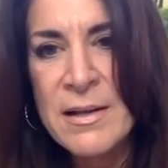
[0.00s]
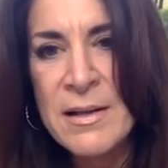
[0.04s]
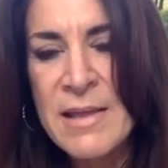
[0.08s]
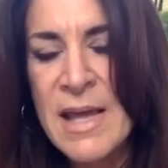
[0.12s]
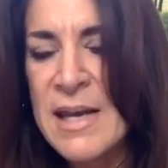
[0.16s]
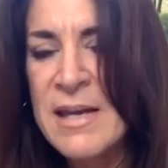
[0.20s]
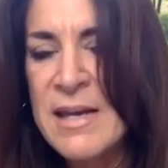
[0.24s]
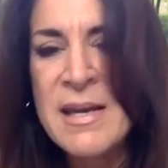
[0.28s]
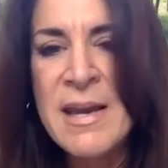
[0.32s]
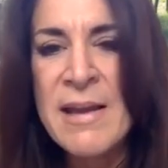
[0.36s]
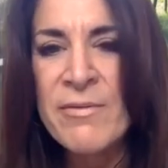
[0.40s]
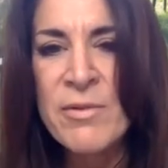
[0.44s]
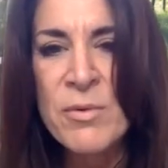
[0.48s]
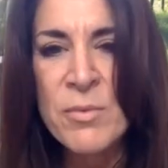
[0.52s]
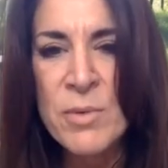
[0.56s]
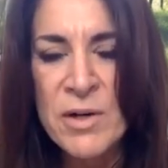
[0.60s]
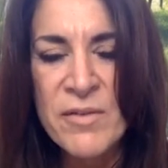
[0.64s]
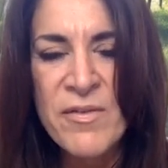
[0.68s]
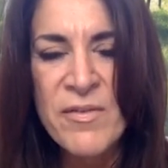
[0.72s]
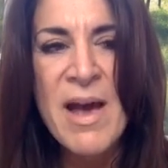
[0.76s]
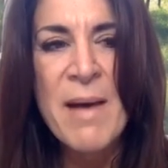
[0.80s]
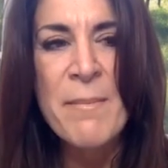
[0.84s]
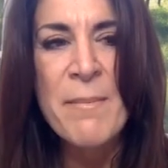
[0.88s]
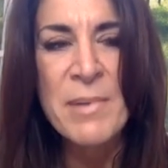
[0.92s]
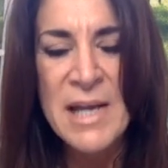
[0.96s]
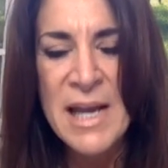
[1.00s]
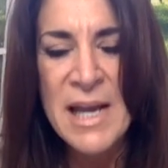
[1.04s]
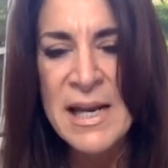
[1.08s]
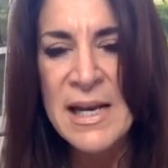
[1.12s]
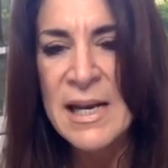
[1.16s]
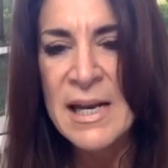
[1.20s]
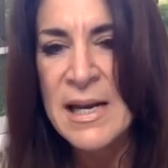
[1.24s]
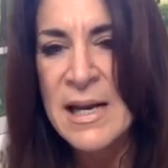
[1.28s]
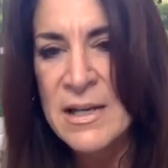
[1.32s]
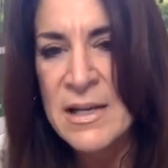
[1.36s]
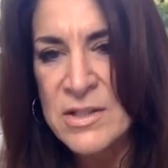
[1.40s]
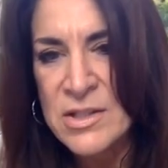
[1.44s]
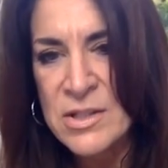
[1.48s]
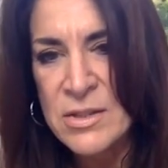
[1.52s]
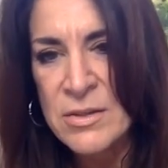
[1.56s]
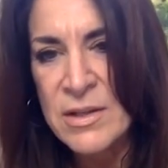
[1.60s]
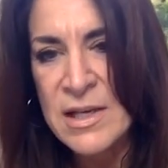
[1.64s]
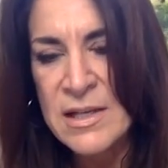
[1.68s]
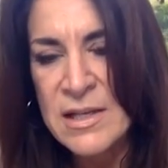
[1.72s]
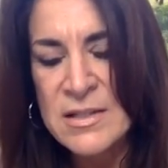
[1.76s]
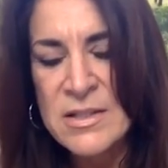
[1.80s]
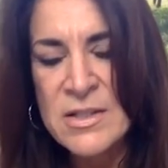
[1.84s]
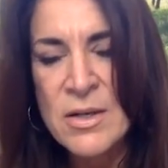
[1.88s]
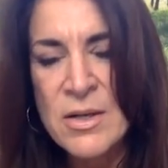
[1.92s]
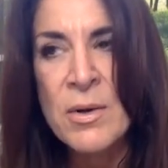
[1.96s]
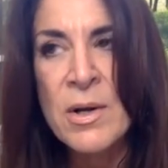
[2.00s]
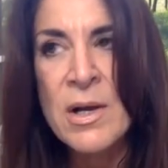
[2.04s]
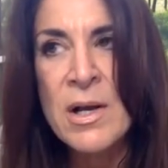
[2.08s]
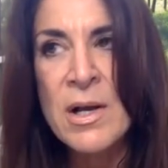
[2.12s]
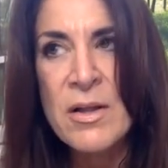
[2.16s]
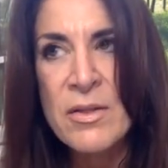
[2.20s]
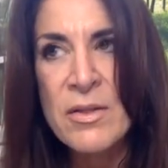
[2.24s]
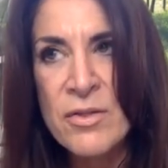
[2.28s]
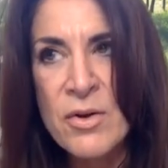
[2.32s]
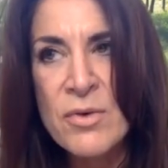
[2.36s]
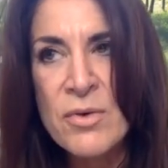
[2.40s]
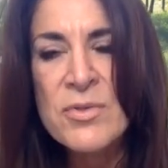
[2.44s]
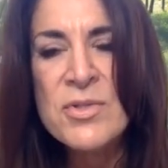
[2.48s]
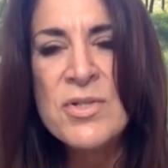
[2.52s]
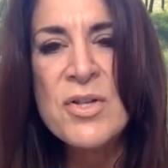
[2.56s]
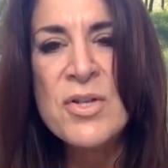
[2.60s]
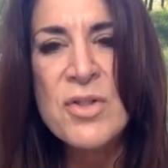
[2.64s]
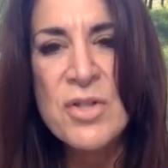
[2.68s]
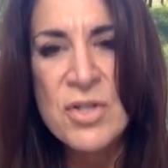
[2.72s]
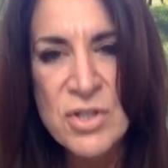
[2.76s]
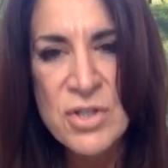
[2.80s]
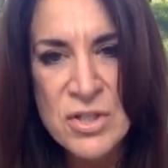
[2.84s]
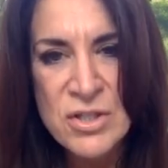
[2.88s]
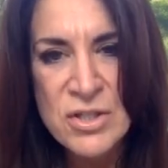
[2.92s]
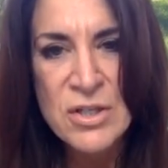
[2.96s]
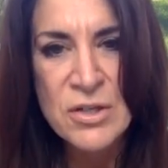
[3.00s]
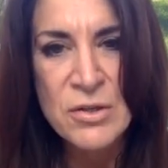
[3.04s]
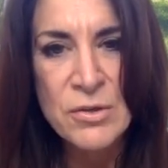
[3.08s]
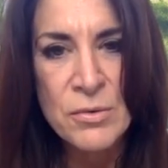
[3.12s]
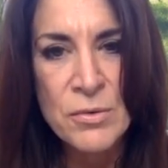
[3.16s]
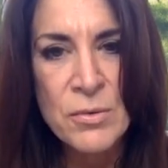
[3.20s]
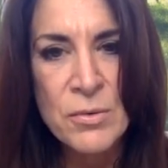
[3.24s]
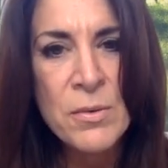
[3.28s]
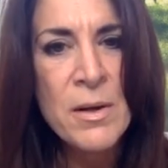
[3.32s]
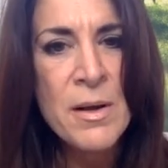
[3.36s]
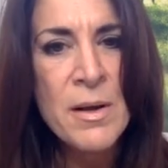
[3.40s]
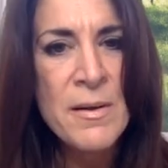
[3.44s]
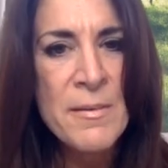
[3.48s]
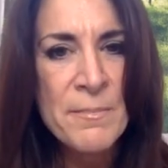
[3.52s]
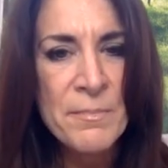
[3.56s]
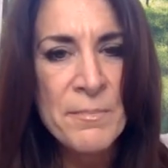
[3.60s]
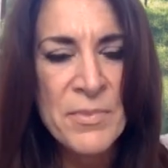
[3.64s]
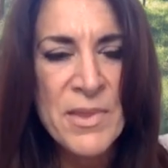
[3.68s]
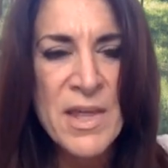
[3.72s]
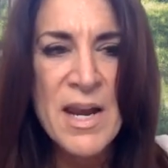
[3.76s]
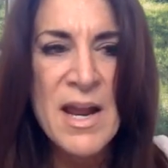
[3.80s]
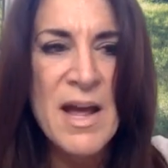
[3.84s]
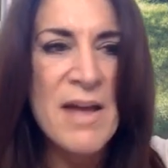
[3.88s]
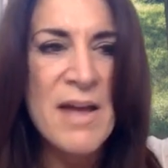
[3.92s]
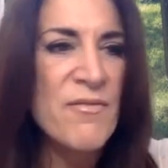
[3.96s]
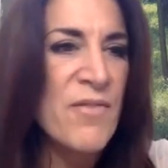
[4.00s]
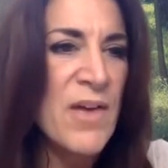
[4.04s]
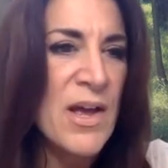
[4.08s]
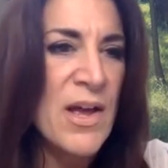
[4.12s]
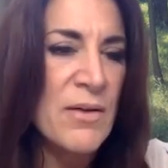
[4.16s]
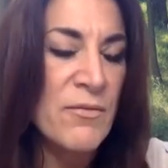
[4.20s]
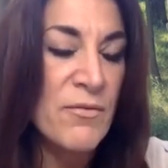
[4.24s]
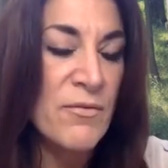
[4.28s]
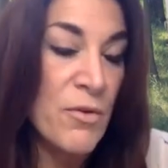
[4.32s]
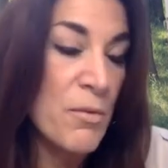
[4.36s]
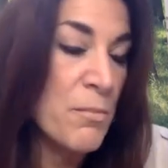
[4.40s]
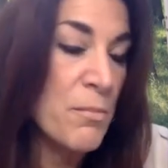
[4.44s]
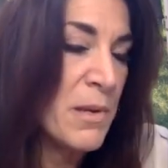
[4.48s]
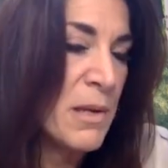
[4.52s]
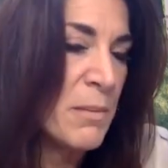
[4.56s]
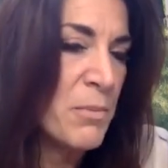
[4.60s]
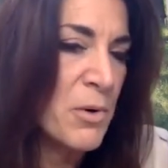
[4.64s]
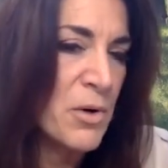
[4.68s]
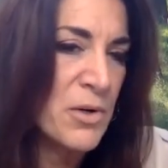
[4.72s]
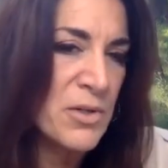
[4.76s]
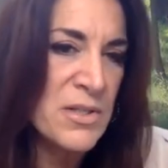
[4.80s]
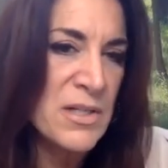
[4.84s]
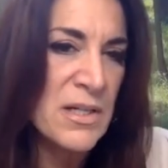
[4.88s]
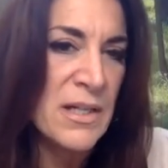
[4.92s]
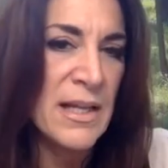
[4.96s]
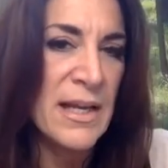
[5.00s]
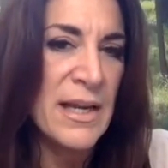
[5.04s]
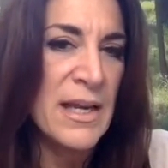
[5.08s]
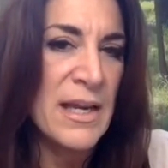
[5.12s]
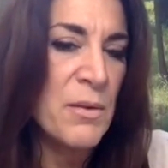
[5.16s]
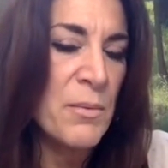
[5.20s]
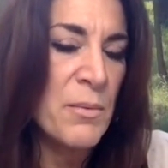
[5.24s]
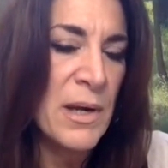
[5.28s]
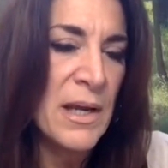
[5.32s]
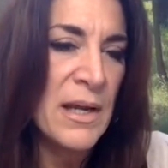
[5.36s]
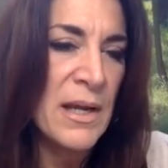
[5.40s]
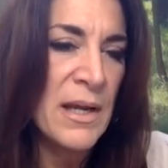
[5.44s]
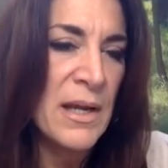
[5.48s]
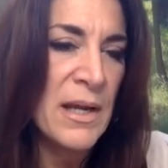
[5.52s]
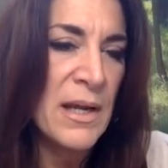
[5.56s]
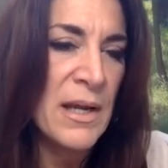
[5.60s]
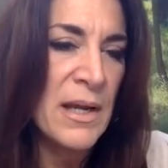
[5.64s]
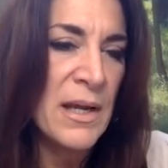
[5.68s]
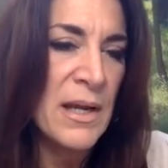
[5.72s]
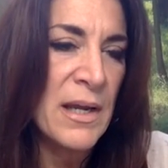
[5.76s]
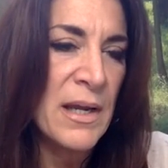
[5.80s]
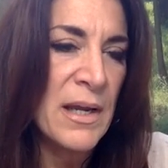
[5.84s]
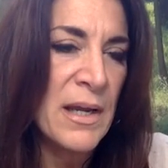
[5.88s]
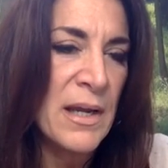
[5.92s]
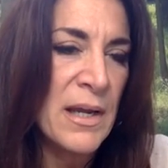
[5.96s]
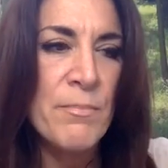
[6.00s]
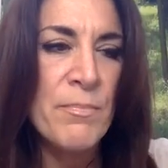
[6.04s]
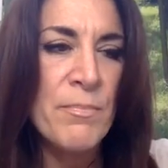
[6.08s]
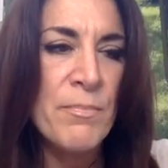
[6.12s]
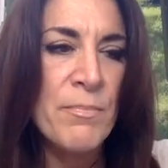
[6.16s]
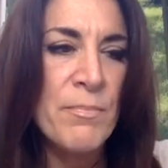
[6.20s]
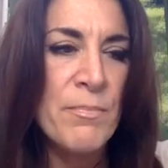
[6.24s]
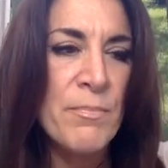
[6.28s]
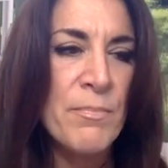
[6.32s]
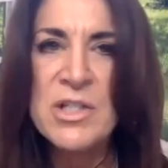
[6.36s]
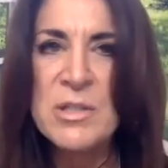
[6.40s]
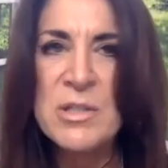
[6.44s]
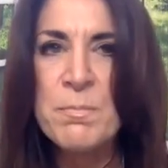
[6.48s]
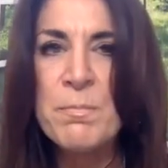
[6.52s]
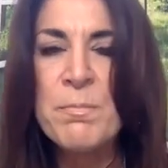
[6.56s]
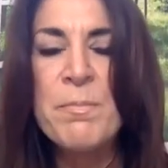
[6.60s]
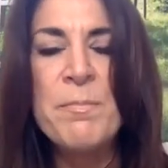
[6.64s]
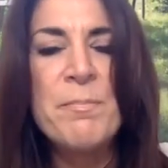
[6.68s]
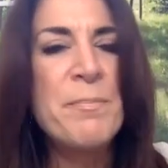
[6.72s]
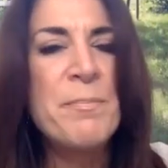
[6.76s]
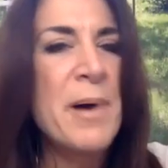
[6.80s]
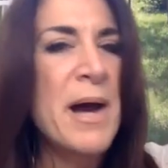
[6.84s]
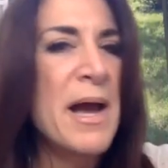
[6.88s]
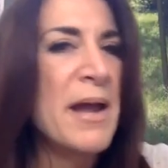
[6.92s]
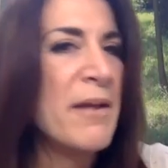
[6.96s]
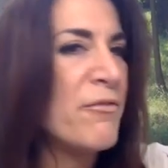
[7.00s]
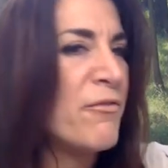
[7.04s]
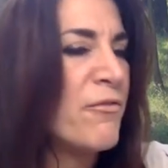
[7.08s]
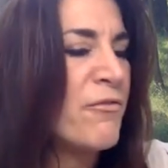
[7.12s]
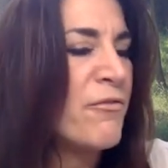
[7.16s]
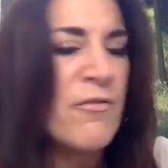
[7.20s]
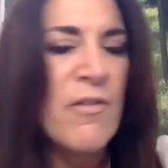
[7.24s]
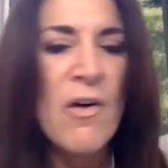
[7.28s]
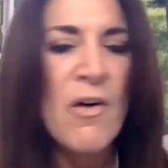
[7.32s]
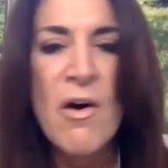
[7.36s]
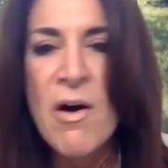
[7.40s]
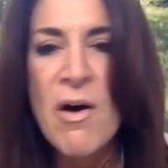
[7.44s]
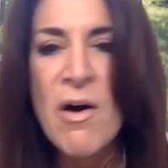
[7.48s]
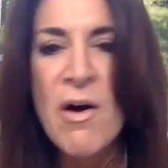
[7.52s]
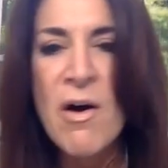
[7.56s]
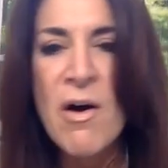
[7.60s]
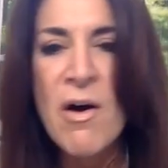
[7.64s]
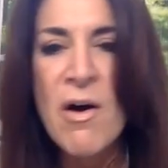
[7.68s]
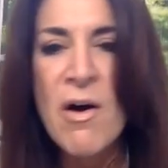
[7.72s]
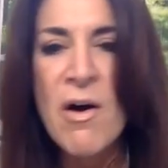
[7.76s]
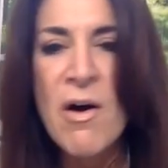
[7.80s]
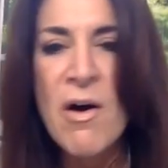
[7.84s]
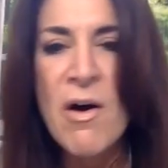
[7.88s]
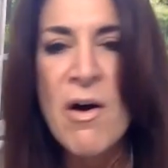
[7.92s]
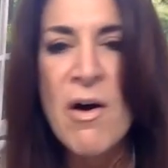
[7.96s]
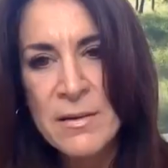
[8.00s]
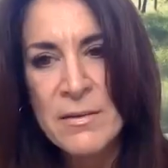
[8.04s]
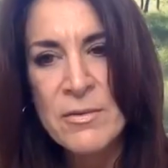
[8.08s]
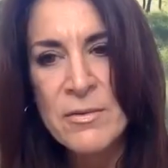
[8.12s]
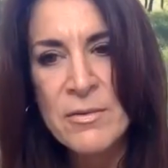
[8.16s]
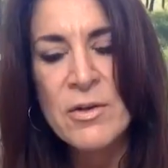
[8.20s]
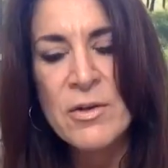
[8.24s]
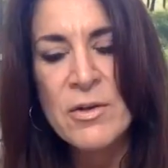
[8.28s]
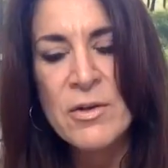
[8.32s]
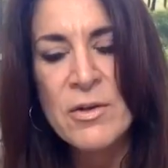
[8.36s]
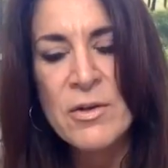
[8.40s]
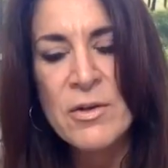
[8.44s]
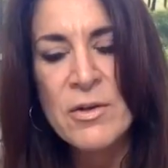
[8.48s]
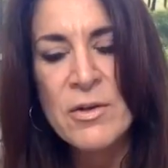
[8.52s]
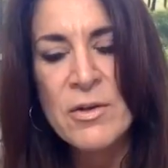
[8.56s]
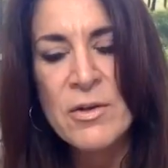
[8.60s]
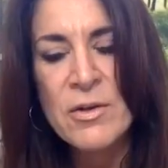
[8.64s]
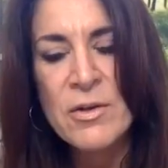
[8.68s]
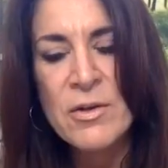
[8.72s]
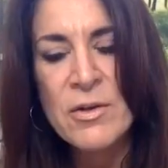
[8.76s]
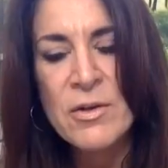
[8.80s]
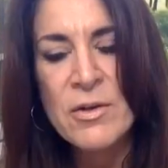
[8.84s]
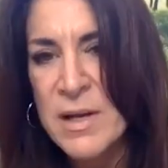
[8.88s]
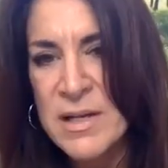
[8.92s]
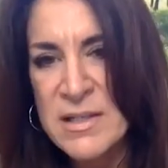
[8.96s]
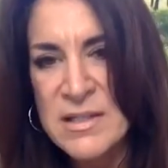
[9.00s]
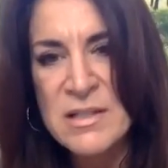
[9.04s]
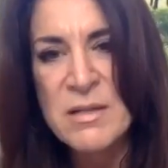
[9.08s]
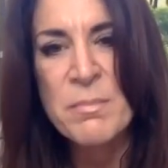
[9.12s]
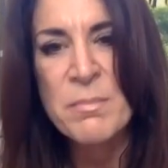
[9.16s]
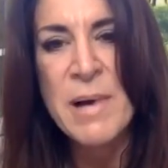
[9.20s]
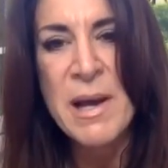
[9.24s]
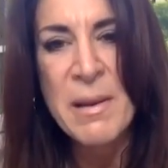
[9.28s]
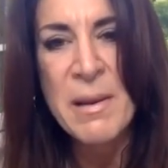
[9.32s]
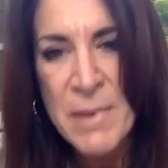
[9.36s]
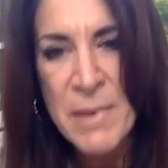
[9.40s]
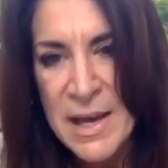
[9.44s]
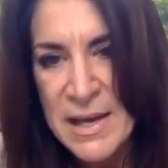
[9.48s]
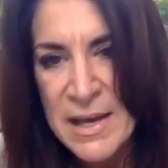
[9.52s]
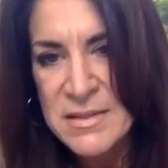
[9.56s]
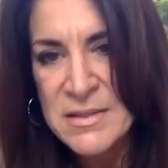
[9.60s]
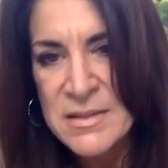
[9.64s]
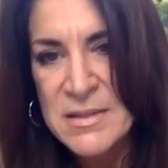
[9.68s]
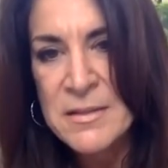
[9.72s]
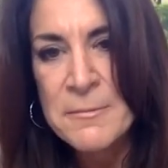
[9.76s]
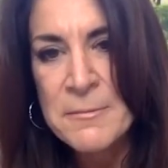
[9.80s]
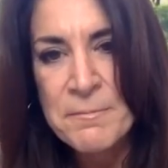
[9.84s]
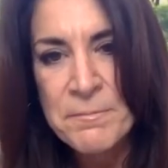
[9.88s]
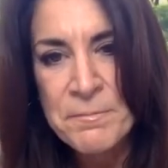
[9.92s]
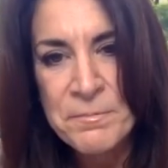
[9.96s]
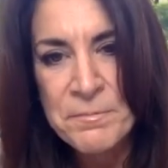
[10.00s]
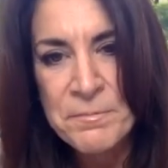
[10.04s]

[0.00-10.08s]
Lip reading: That never would have happened had I not do that. So those are the two that I found, for me personally anyway, just by far the greatest ways to bypass